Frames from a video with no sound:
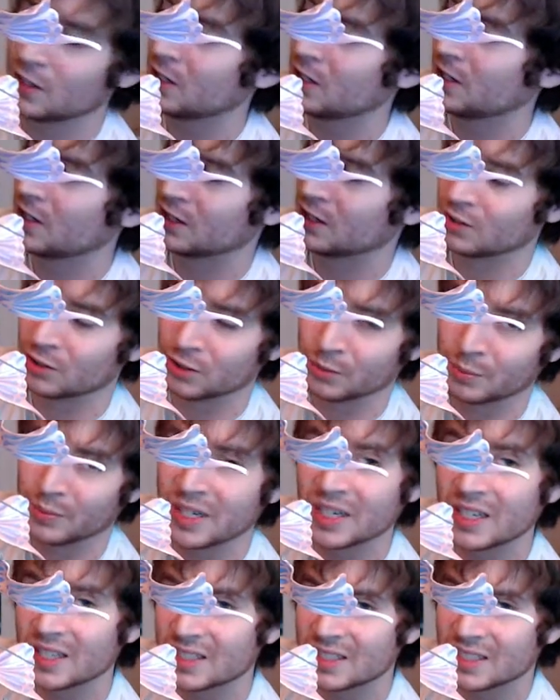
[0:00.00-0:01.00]
on her
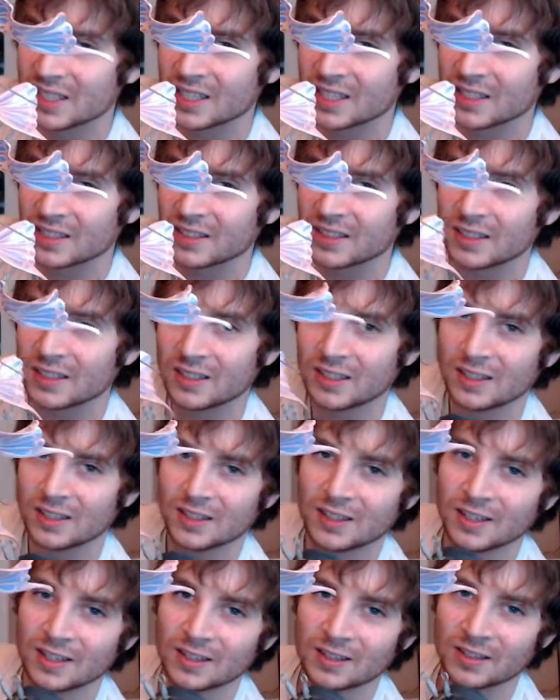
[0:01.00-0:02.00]
pinky side.
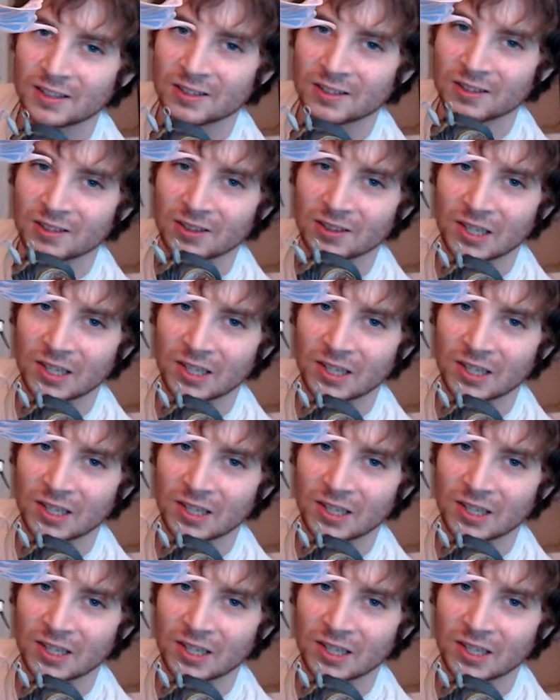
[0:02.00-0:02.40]
So